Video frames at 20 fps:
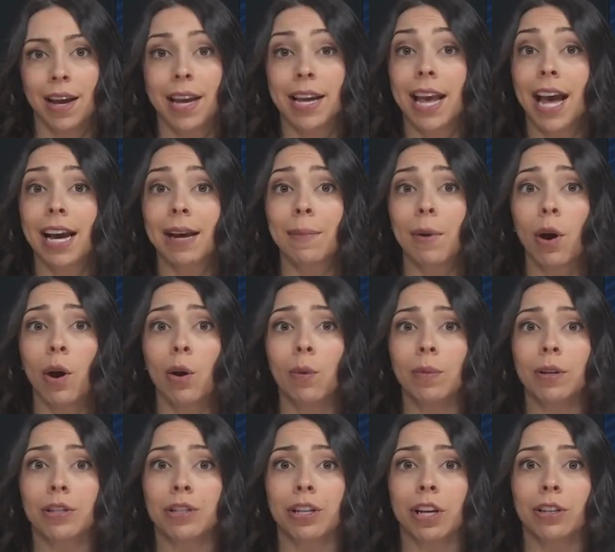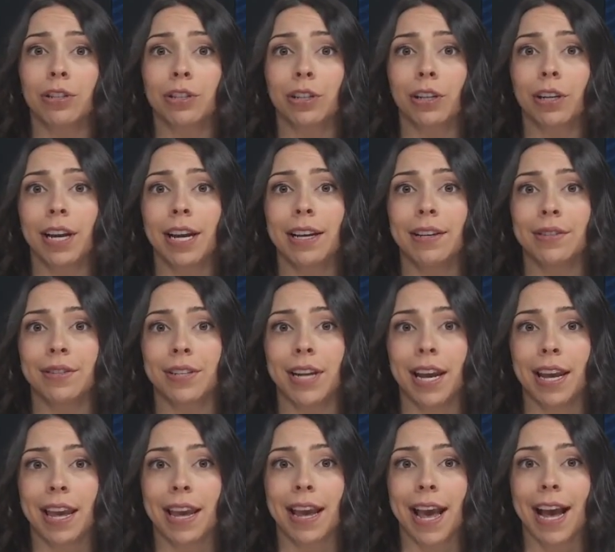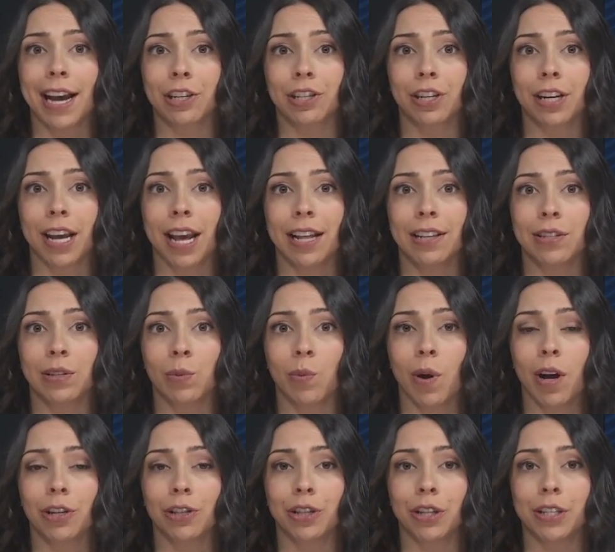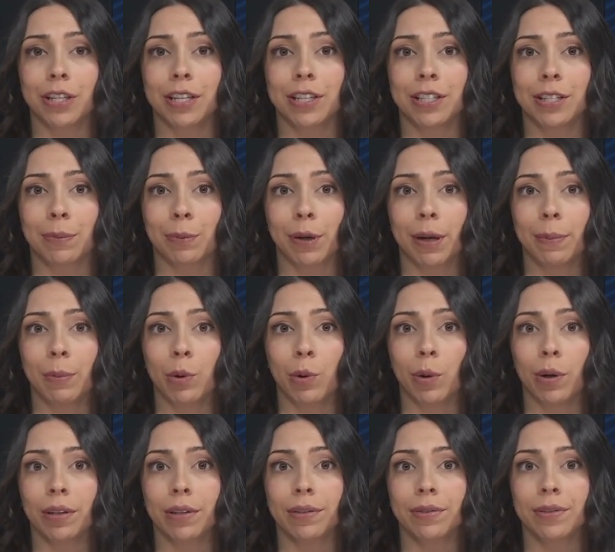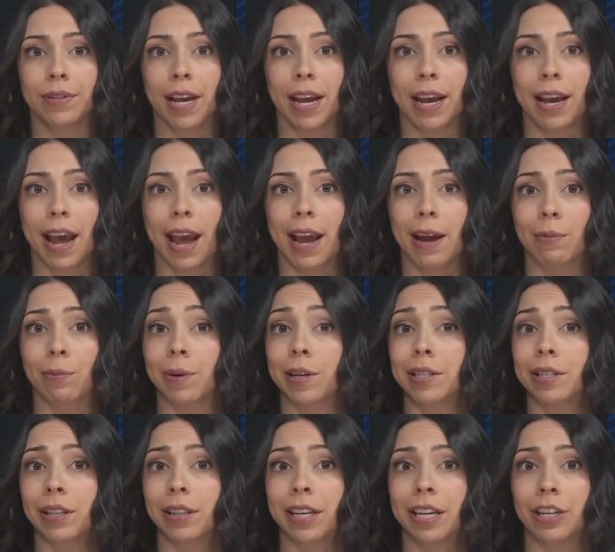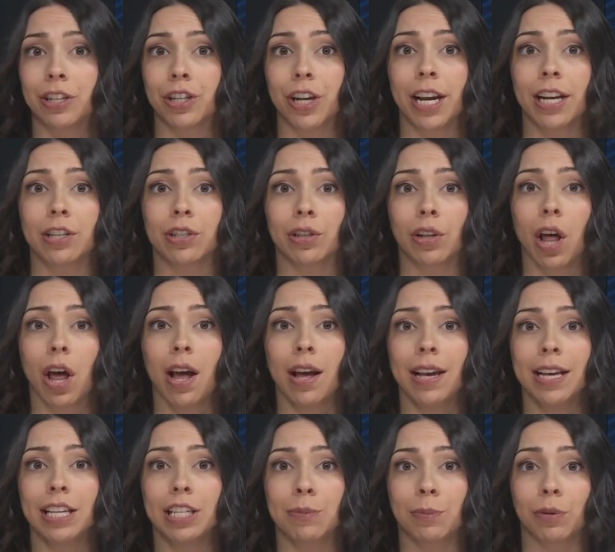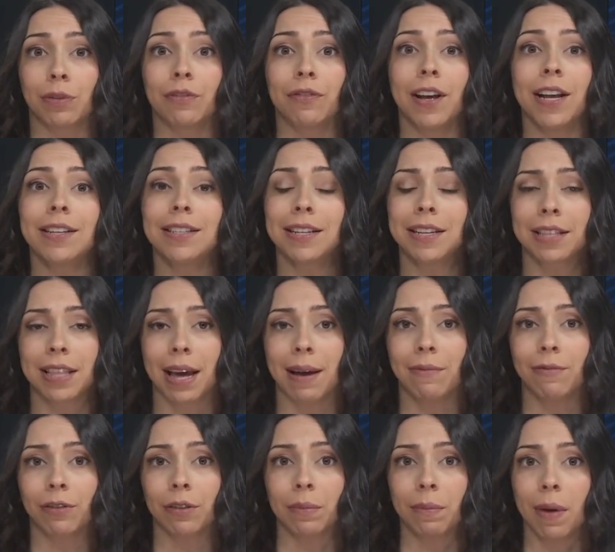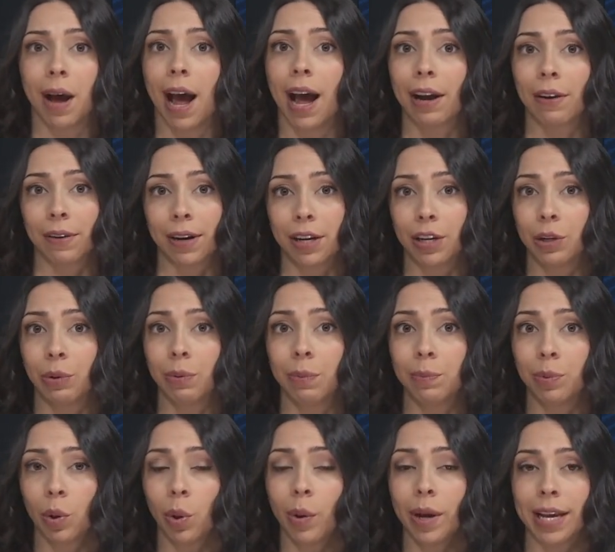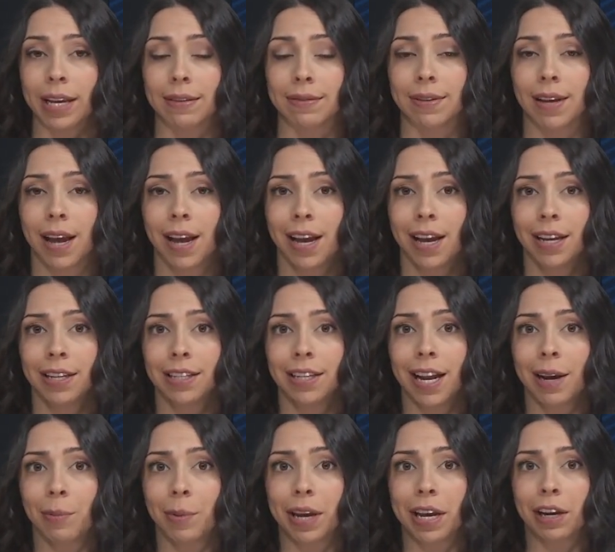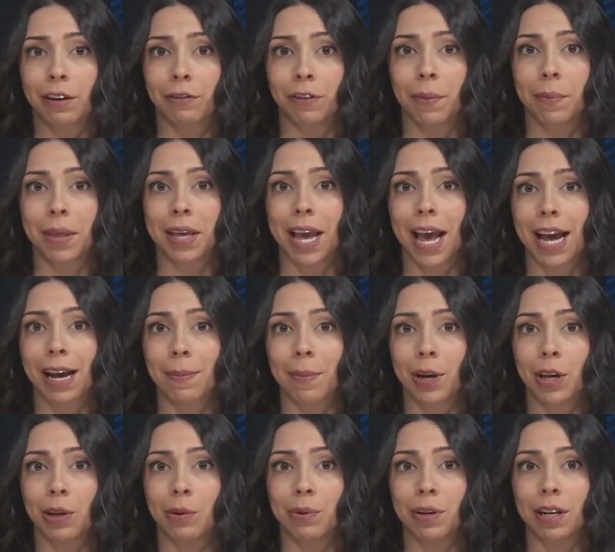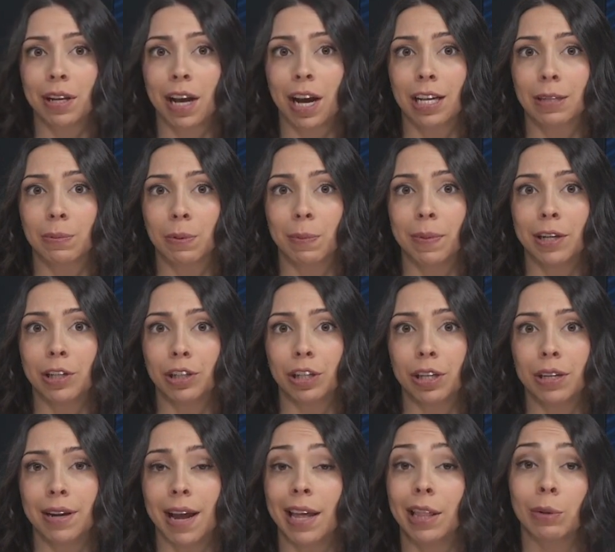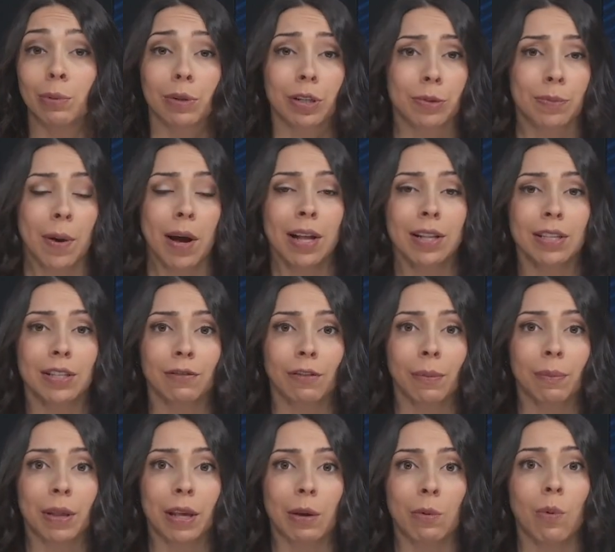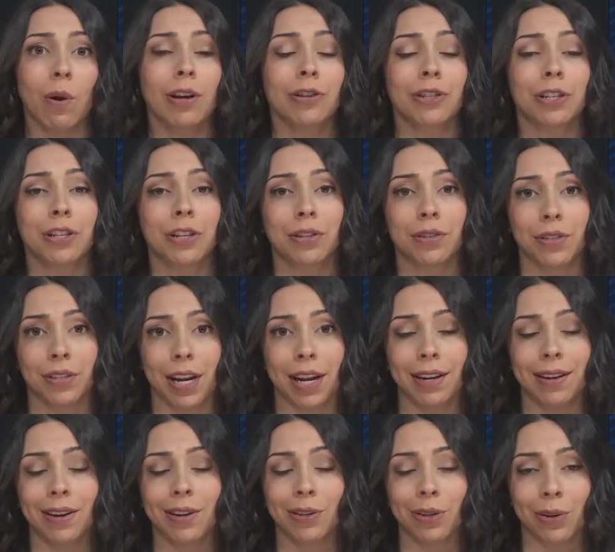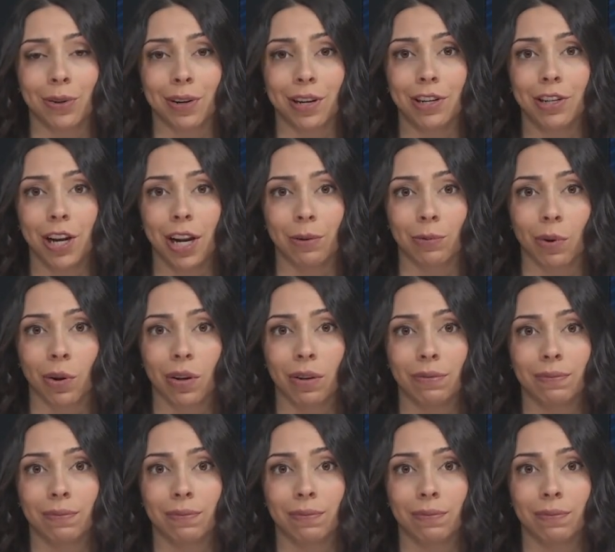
A Yakima homeless shelter is taking action against the Washington Supreme Court, saying a recently changed law is preventing them from hiring new employees. Tonight we hear from the Yakima Union Gospel Mission and the response from the Washington State Attorney General.